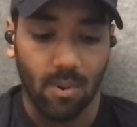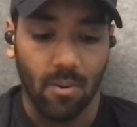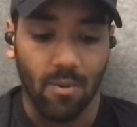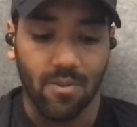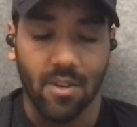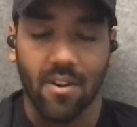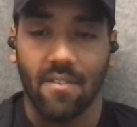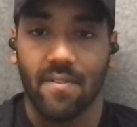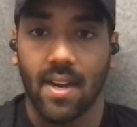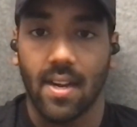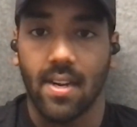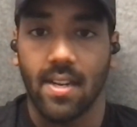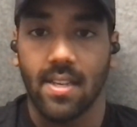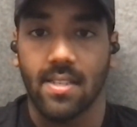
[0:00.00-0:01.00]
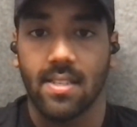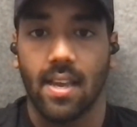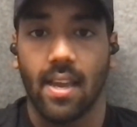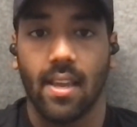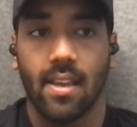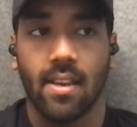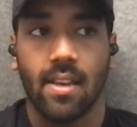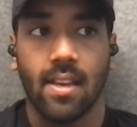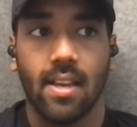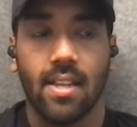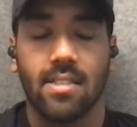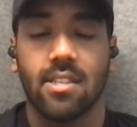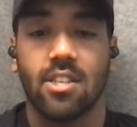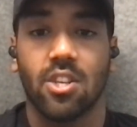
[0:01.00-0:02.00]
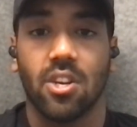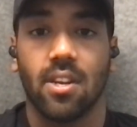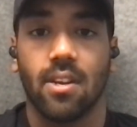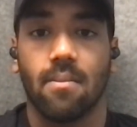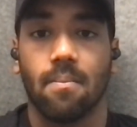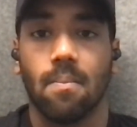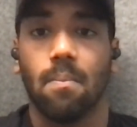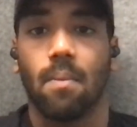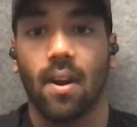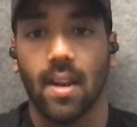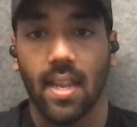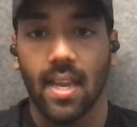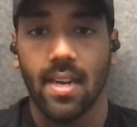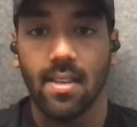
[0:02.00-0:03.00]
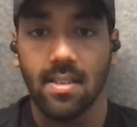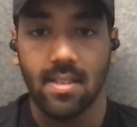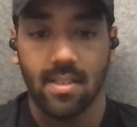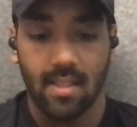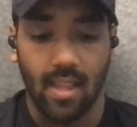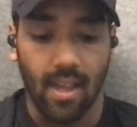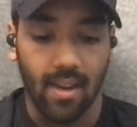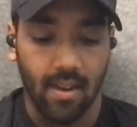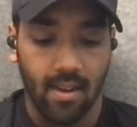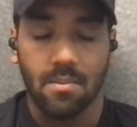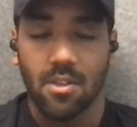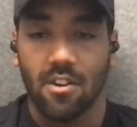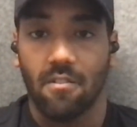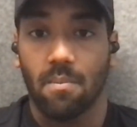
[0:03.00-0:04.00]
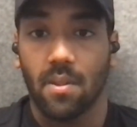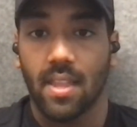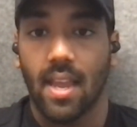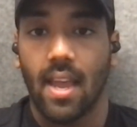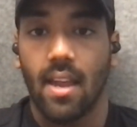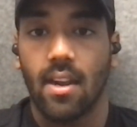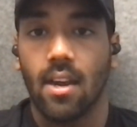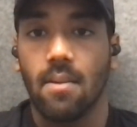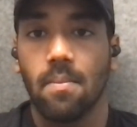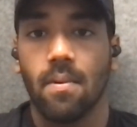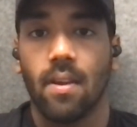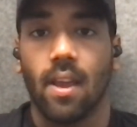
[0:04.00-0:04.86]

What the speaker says: what we've sort of done is like instituted pod leaders that sort of put their hand up,